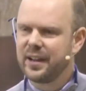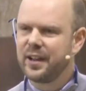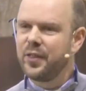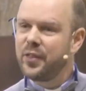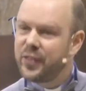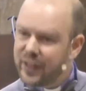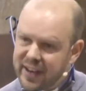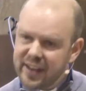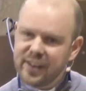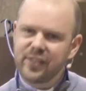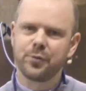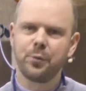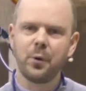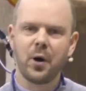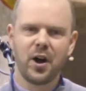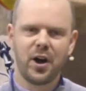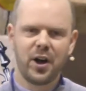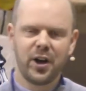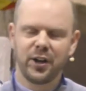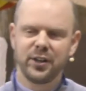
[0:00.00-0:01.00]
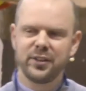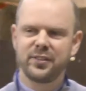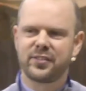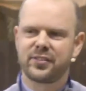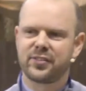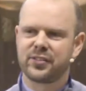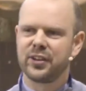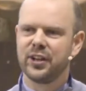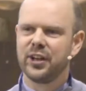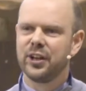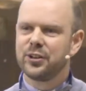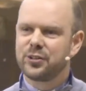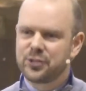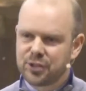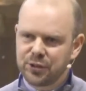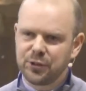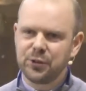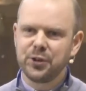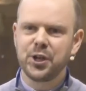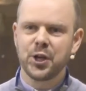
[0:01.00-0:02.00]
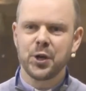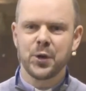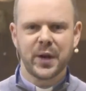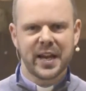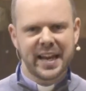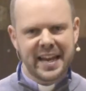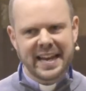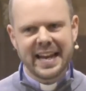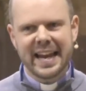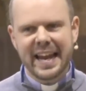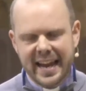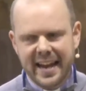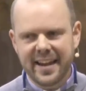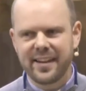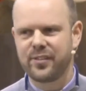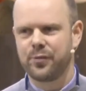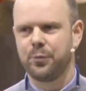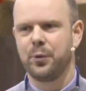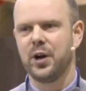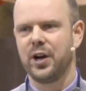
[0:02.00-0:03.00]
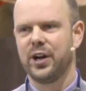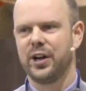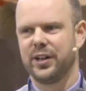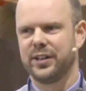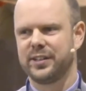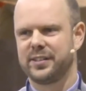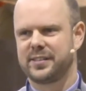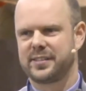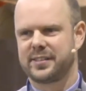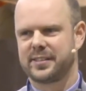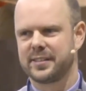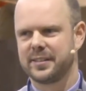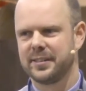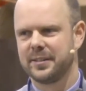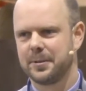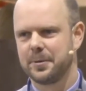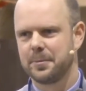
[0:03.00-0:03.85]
these words to you in His words.